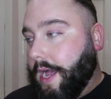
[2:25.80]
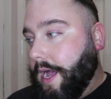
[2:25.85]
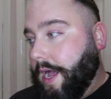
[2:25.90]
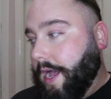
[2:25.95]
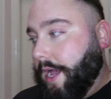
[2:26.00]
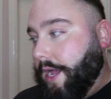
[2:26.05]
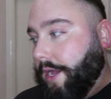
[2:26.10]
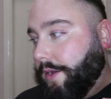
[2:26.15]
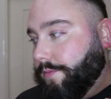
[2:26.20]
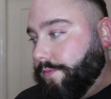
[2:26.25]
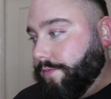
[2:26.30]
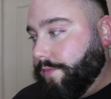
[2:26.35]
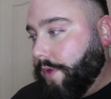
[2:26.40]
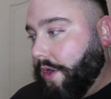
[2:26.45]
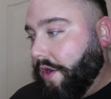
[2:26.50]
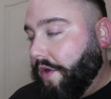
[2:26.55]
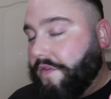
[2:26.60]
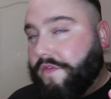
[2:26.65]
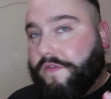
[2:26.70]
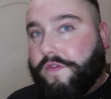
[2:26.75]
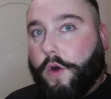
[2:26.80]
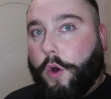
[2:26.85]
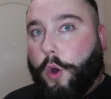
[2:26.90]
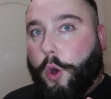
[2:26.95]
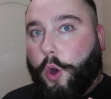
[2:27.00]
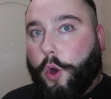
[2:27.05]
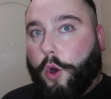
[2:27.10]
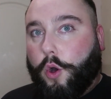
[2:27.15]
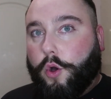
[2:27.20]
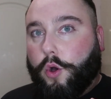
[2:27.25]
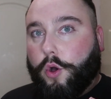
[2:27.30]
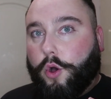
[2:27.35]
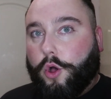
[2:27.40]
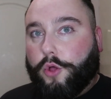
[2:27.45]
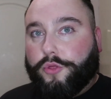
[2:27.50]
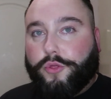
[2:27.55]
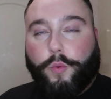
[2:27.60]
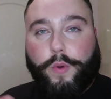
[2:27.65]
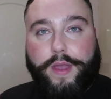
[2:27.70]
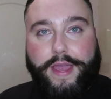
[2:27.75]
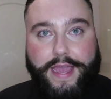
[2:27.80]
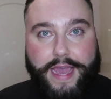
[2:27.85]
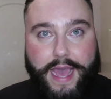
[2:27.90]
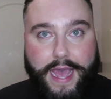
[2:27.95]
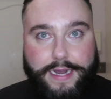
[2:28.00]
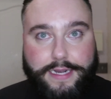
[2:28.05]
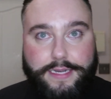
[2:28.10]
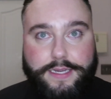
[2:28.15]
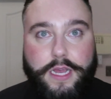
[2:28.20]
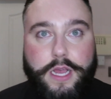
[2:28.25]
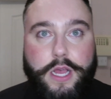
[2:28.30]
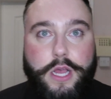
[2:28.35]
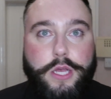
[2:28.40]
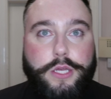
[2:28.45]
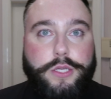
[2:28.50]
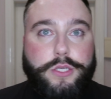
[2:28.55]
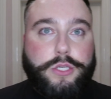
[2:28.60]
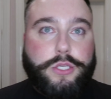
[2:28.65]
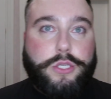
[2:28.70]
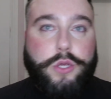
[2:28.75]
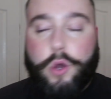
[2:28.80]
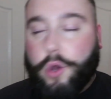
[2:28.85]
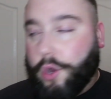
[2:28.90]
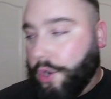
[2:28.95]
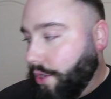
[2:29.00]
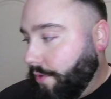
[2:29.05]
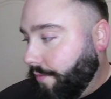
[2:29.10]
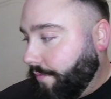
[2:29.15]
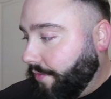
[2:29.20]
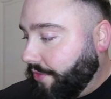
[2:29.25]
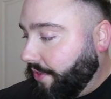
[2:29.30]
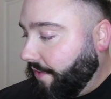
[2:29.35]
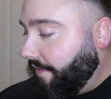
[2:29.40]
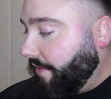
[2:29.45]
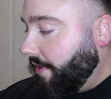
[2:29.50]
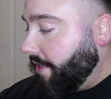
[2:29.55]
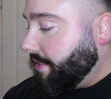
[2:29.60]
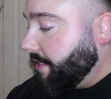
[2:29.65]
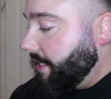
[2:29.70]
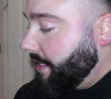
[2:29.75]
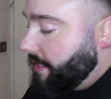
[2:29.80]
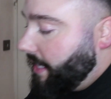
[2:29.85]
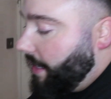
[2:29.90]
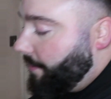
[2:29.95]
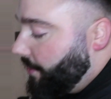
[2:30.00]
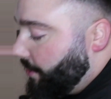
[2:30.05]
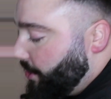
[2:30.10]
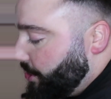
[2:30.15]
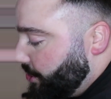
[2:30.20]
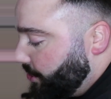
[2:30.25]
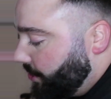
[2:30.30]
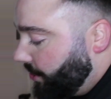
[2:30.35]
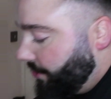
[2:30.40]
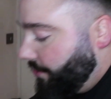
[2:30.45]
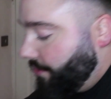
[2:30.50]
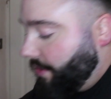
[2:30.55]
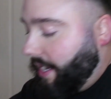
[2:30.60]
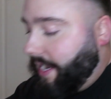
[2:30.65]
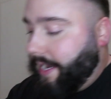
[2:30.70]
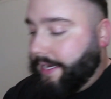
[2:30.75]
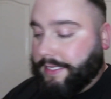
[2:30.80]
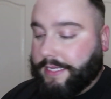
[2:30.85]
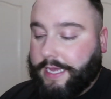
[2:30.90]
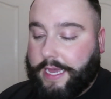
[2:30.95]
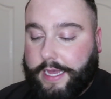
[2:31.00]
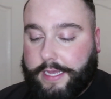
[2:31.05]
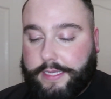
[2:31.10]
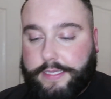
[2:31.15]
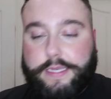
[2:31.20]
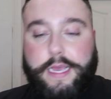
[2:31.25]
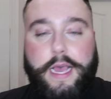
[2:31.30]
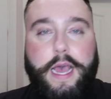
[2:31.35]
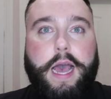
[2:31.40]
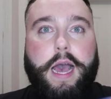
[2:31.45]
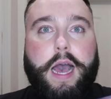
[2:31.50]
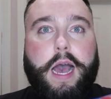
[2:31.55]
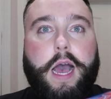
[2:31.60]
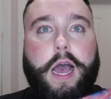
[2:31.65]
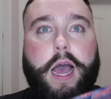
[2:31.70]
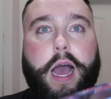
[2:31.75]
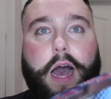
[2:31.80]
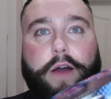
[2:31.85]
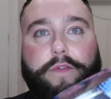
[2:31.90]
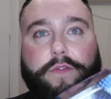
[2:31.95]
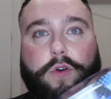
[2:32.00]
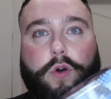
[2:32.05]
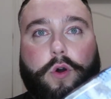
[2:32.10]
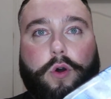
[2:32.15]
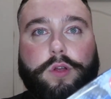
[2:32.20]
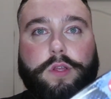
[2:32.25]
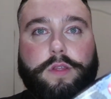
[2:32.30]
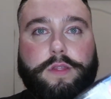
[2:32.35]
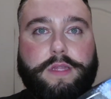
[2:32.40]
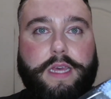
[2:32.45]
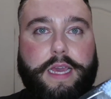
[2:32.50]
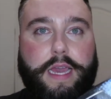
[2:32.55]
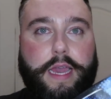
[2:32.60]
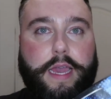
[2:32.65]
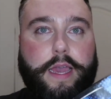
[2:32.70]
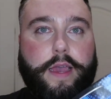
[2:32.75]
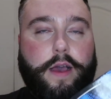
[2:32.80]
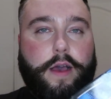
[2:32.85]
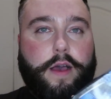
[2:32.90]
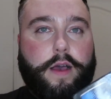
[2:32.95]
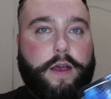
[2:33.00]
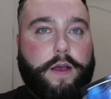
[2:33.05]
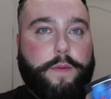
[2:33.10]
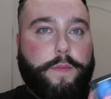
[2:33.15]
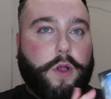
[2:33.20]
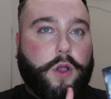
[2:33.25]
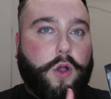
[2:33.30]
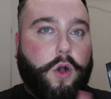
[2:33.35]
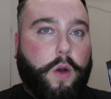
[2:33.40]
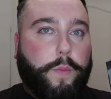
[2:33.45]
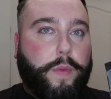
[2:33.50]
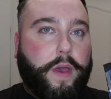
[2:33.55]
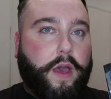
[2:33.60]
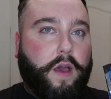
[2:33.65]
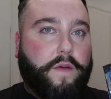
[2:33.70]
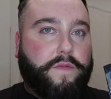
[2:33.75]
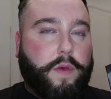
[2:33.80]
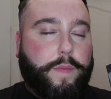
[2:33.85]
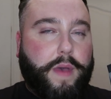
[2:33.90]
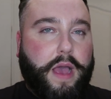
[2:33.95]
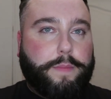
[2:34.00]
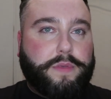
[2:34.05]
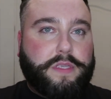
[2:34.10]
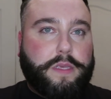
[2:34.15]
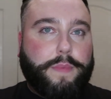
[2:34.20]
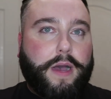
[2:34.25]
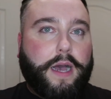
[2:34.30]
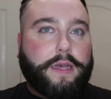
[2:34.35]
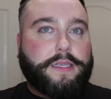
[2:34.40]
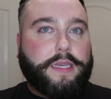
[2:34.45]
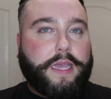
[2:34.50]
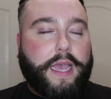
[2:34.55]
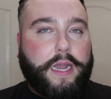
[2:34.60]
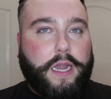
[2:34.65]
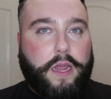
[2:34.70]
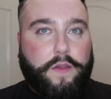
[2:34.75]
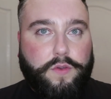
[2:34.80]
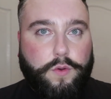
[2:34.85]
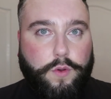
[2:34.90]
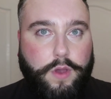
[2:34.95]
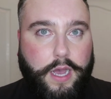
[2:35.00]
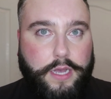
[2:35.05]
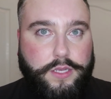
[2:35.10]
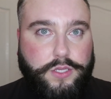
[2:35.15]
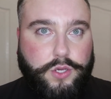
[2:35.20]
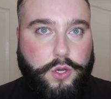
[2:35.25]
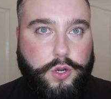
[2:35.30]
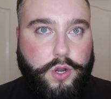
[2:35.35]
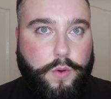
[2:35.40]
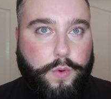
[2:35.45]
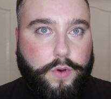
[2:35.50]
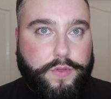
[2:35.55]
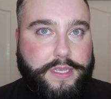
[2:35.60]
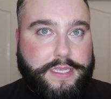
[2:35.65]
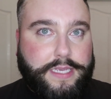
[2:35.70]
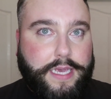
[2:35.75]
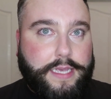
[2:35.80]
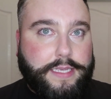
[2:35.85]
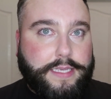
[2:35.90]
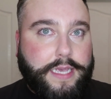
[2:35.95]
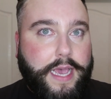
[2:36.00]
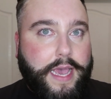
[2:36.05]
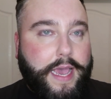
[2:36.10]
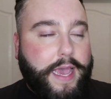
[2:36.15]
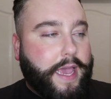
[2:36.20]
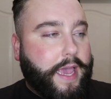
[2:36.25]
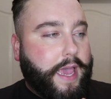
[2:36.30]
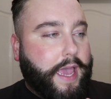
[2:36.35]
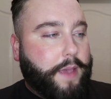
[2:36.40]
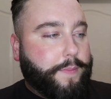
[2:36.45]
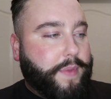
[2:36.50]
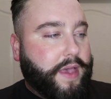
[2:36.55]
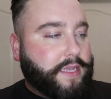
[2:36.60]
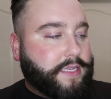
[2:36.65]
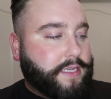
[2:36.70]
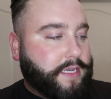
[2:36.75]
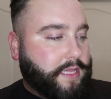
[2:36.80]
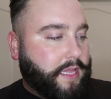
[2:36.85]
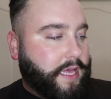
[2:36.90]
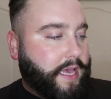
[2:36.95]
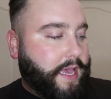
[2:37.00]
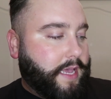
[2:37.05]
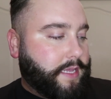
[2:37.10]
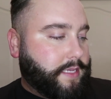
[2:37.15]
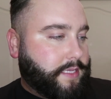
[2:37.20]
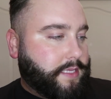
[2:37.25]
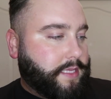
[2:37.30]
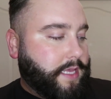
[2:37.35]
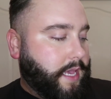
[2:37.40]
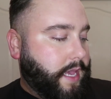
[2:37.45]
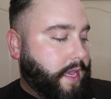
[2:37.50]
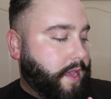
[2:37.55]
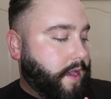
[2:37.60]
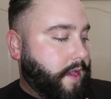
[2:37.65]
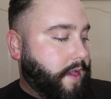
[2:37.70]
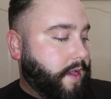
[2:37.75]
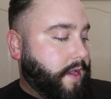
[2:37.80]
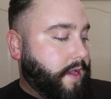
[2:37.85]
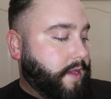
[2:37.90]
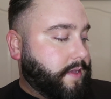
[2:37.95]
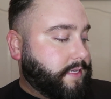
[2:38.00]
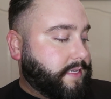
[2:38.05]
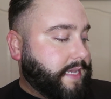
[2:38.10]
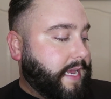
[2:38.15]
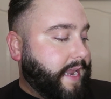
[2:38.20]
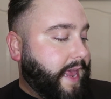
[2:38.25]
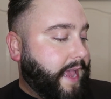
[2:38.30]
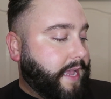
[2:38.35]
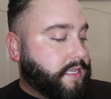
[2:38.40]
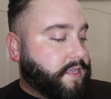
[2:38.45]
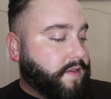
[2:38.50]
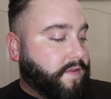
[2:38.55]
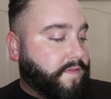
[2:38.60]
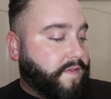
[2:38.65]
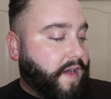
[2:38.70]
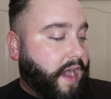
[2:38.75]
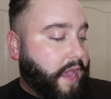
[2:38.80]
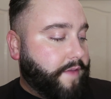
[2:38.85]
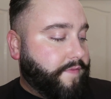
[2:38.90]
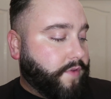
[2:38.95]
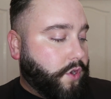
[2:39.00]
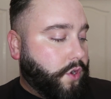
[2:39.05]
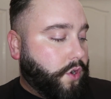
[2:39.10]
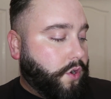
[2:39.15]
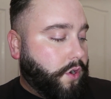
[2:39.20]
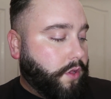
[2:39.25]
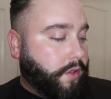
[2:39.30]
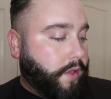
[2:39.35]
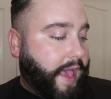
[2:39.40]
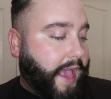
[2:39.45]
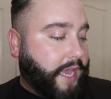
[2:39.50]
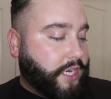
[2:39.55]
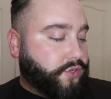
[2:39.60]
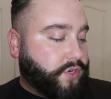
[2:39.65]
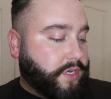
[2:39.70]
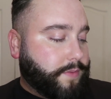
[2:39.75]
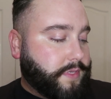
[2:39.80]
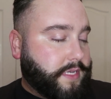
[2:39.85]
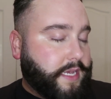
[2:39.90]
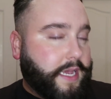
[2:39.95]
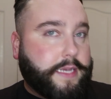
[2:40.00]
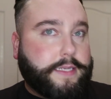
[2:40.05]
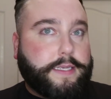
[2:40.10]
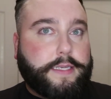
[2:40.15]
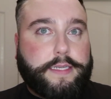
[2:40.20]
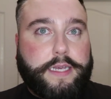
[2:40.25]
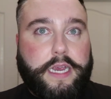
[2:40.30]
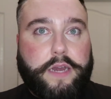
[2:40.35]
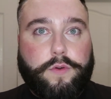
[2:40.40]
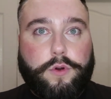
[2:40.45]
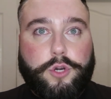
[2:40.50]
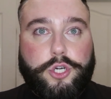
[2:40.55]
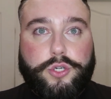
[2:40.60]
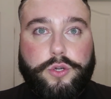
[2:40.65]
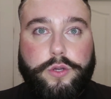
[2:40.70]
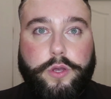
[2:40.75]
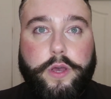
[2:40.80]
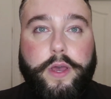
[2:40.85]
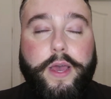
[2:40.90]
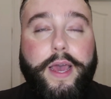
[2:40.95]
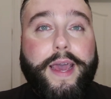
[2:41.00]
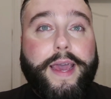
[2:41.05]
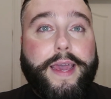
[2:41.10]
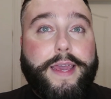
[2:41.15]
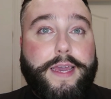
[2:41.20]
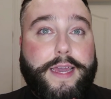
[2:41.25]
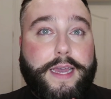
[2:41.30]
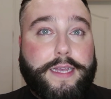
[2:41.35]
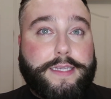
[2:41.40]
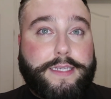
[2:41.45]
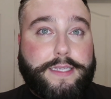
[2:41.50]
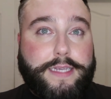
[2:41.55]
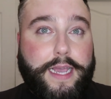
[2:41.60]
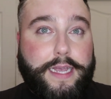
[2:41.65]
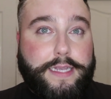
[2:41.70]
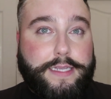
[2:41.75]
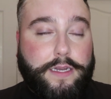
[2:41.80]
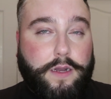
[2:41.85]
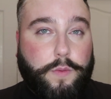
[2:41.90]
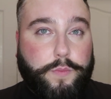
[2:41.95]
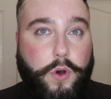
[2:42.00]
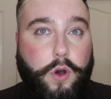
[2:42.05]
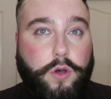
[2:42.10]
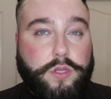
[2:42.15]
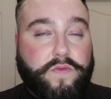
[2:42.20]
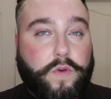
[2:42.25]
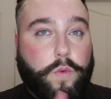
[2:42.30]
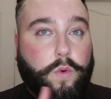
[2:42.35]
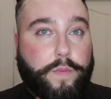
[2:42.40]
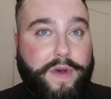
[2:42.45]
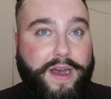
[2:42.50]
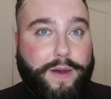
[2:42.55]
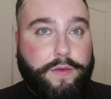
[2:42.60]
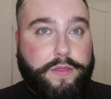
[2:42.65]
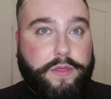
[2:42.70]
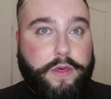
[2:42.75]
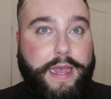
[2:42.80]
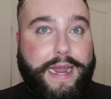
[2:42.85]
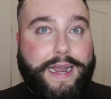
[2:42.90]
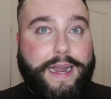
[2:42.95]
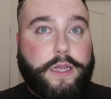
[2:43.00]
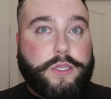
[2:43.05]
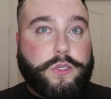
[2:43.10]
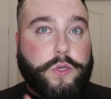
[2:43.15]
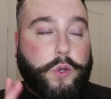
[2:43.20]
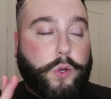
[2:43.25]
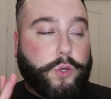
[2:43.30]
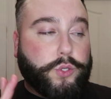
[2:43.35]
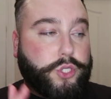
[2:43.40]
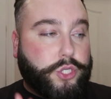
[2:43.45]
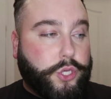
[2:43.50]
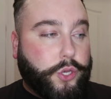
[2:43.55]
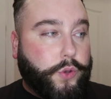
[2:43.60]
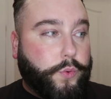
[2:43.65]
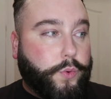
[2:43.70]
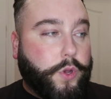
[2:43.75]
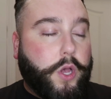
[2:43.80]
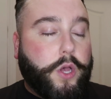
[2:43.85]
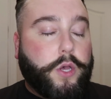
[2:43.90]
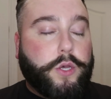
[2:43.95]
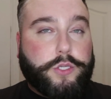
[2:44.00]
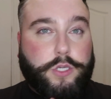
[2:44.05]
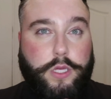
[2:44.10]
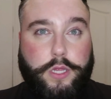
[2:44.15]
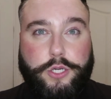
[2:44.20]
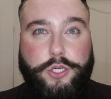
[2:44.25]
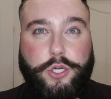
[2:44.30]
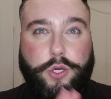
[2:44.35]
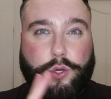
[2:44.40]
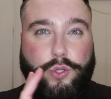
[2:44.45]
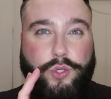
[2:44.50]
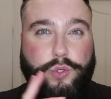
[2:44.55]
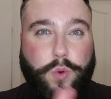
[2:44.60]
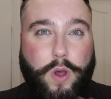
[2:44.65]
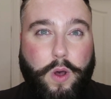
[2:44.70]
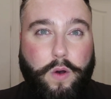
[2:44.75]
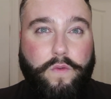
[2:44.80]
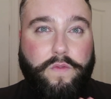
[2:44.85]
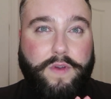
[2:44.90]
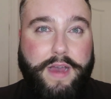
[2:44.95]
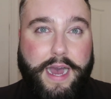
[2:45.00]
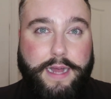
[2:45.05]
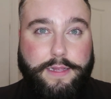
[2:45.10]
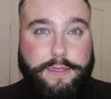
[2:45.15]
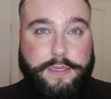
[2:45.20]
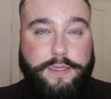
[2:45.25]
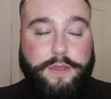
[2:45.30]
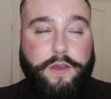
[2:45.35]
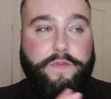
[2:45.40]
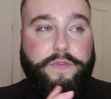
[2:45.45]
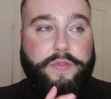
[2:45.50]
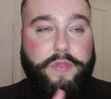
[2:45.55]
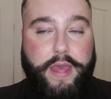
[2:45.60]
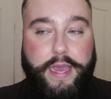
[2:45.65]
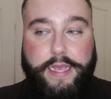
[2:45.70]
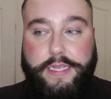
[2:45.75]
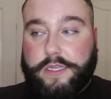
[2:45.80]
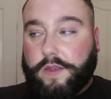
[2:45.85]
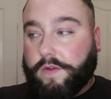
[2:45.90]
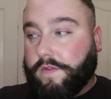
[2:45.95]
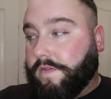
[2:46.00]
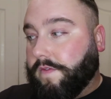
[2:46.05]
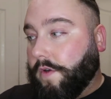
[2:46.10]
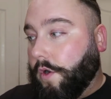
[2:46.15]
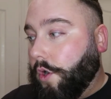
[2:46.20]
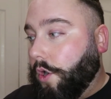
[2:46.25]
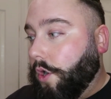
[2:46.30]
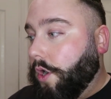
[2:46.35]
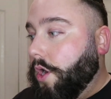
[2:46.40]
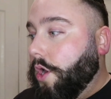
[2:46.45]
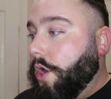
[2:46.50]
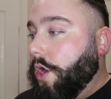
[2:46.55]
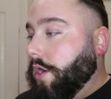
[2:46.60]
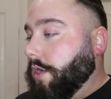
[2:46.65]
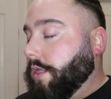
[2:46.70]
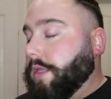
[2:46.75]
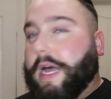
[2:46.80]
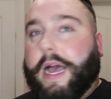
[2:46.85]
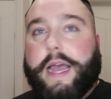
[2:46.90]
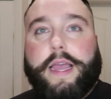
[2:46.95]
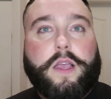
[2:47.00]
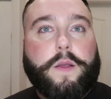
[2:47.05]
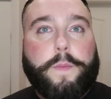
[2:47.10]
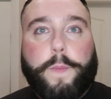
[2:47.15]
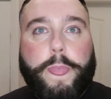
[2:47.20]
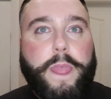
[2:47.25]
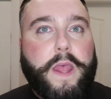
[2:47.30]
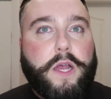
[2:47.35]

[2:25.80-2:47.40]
um, for the weekend. So the first thing that I'm going to show you guys is I've got the um, copy of the Pepsi Max again. If you guys don't know what this is, it basically is the uh, Z X five Cola Extreme Taste Zero Sugar. You get six in a box for one pound thirty-nine, so I got two. So I literally got twelve cans of this for like